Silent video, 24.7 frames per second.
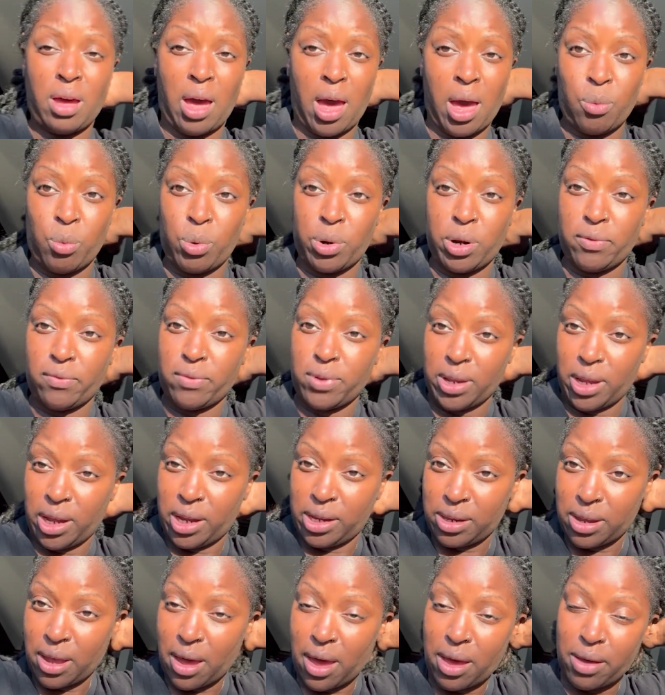I would have liked
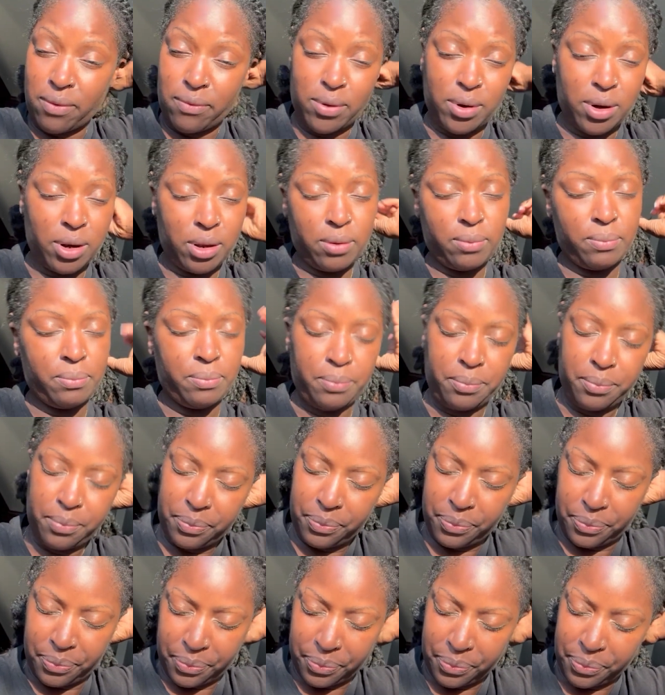to have it in.
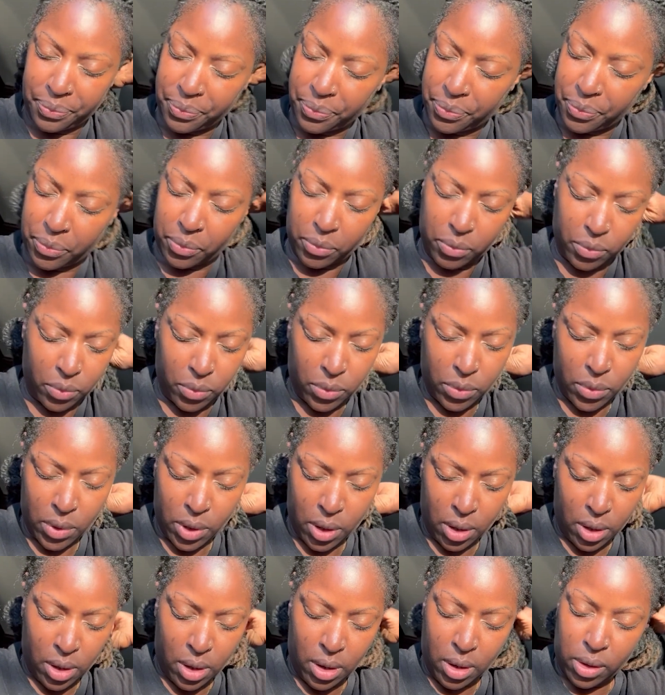Mm.
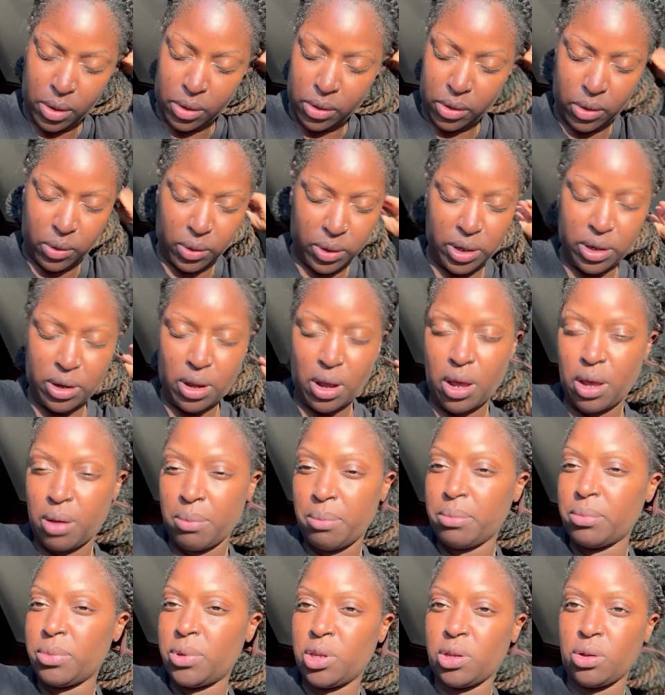So it's
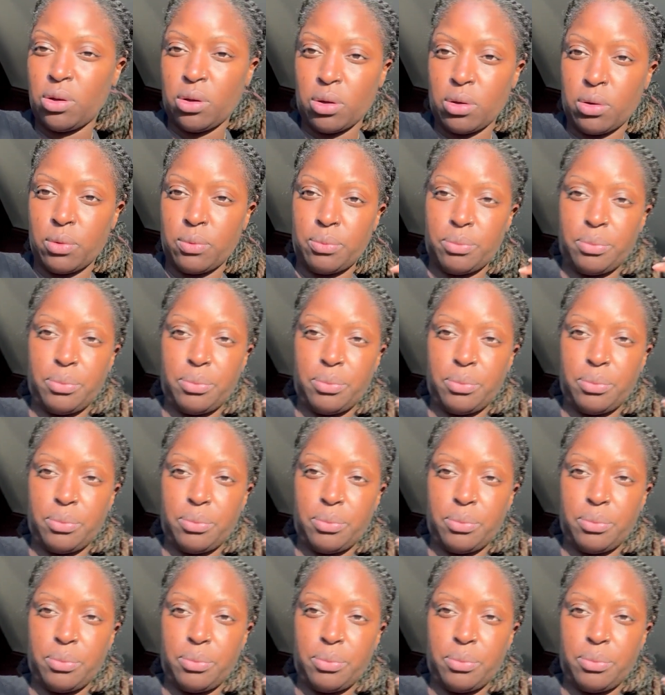time to go.